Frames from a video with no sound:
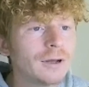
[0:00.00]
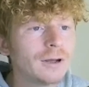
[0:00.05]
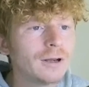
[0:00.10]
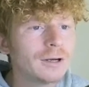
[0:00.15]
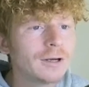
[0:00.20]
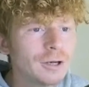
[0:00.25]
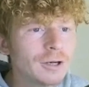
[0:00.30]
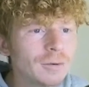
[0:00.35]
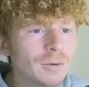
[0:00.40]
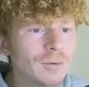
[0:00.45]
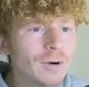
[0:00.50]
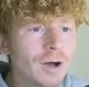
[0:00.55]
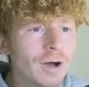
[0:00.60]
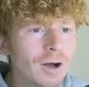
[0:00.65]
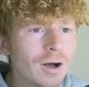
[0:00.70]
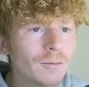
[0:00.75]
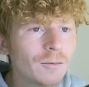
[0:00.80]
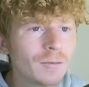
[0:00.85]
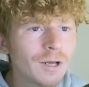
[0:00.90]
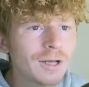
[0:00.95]
Come
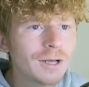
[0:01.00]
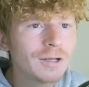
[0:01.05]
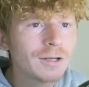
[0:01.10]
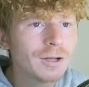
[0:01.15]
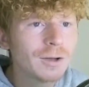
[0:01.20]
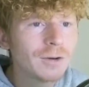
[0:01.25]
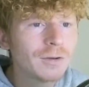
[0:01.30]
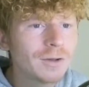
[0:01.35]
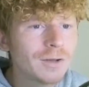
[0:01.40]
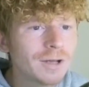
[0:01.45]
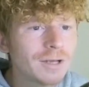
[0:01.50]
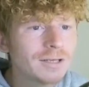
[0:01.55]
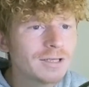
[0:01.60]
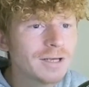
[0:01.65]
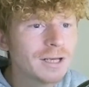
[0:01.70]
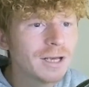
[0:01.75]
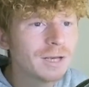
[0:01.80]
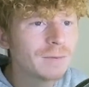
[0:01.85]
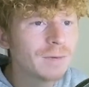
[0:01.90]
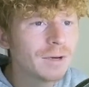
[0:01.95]
on, we can do this.
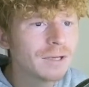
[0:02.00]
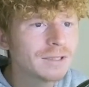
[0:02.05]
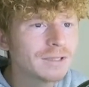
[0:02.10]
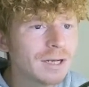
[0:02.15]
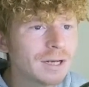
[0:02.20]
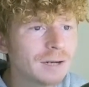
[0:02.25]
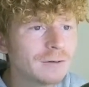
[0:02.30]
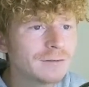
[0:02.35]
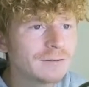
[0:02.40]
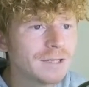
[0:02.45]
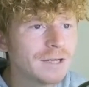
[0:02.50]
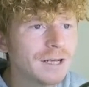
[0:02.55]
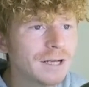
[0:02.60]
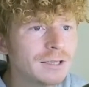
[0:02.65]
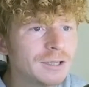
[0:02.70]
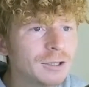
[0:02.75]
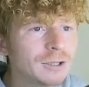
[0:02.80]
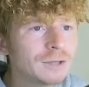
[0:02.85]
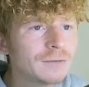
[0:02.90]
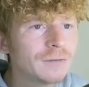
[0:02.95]
Keep ourselves in
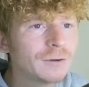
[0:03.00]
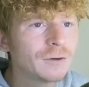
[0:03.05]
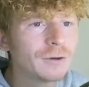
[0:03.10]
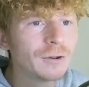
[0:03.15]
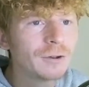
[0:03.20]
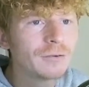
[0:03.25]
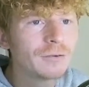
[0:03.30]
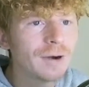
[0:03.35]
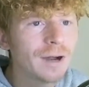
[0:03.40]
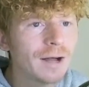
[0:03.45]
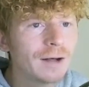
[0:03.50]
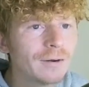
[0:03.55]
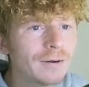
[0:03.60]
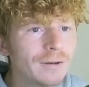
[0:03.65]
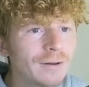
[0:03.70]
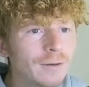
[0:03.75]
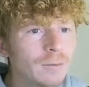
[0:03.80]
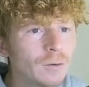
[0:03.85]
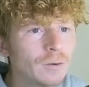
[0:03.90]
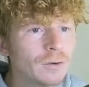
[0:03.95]
it just for another round,
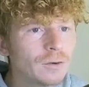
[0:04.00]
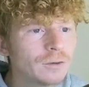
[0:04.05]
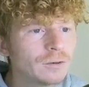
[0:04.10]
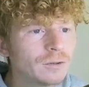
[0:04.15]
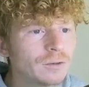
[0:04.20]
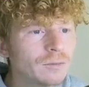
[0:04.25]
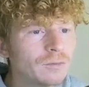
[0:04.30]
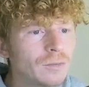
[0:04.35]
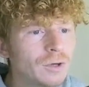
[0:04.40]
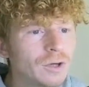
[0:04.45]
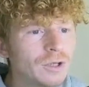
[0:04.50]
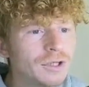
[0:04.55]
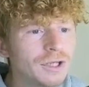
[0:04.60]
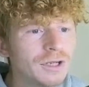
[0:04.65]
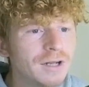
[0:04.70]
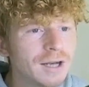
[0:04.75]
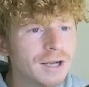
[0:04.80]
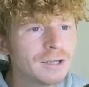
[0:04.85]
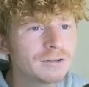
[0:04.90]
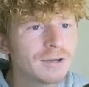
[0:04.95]
and then we'll do some
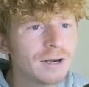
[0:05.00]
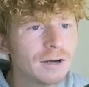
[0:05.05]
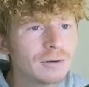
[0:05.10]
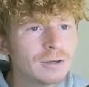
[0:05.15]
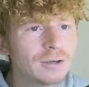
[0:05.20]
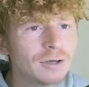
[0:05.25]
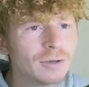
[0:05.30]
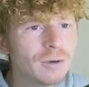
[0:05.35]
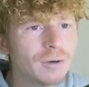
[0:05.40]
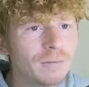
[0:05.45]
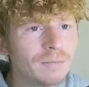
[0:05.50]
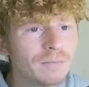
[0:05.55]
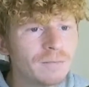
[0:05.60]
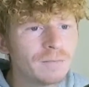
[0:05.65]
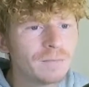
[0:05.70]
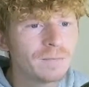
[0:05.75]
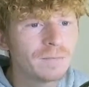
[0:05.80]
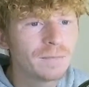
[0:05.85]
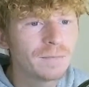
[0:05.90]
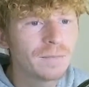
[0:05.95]
merging next round. Come on.
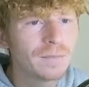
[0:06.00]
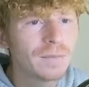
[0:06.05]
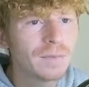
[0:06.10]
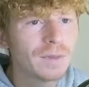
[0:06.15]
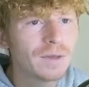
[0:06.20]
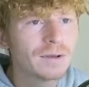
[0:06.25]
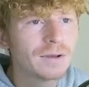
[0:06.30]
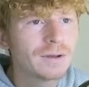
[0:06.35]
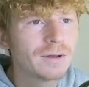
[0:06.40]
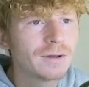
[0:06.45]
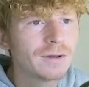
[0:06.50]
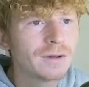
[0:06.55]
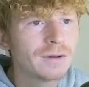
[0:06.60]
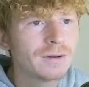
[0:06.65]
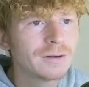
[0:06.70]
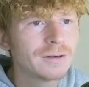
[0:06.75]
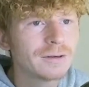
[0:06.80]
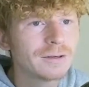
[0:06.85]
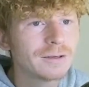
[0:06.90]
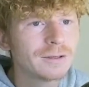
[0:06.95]

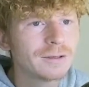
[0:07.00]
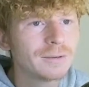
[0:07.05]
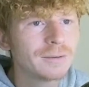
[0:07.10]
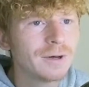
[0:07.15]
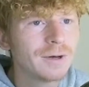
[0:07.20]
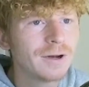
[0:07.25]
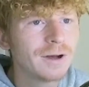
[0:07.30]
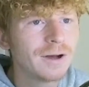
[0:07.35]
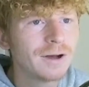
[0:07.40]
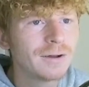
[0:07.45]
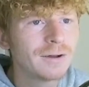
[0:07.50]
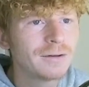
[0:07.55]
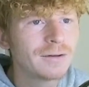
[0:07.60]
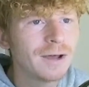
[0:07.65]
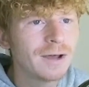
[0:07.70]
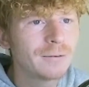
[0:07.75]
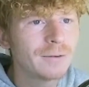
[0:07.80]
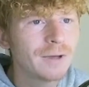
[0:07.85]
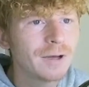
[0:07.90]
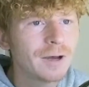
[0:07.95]
Come on,
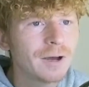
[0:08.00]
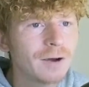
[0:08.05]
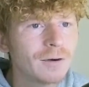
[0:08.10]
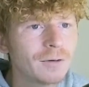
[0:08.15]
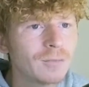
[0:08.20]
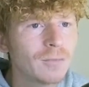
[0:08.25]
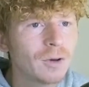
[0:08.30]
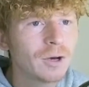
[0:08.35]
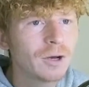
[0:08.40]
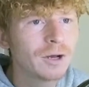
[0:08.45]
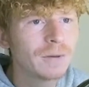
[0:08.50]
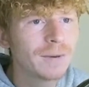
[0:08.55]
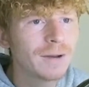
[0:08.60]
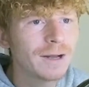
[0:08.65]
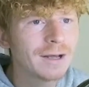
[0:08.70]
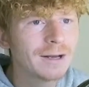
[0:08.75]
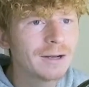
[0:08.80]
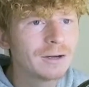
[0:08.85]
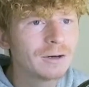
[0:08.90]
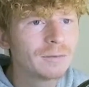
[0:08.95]
there we go. Pulling it
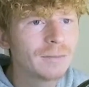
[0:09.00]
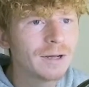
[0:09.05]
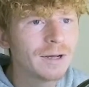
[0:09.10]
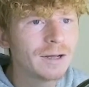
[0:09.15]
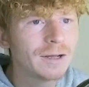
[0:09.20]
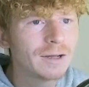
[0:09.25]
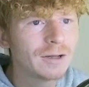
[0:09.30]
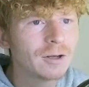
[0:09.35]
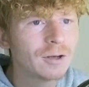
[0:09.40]
back a little bit.